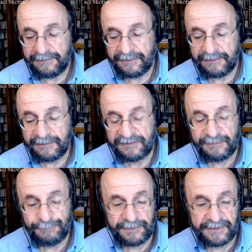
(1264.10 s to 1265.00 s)
didn't
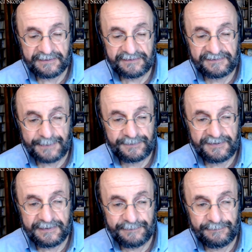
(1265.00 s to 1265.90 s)
simply accept
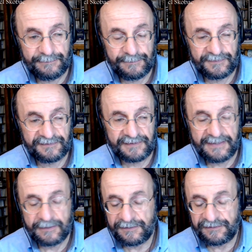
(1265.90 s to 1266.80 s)
him
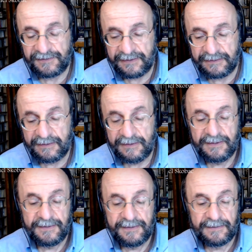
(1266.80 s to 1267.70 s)
sight unseen
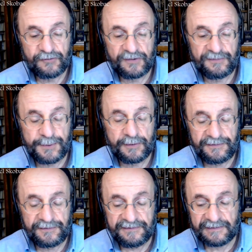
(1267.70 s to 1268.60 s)
just because
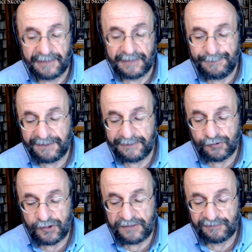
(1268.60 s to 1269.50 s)
he's claiming that
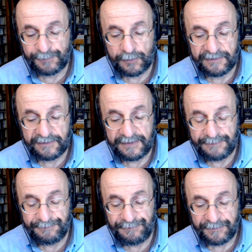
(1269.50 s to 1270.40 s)
Jesus spoke to
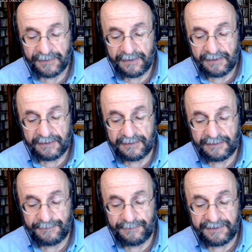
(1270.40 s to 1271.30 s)
him.
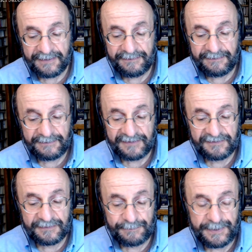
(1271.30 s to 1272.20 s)
Again, that's
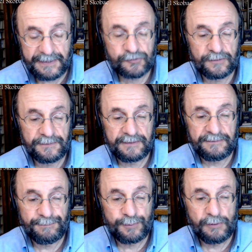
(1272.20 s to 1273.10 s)
the picture that
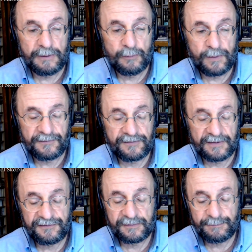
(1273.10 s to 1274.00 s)
Paul wants
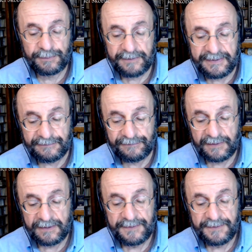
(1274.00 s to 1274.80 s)
us to believe,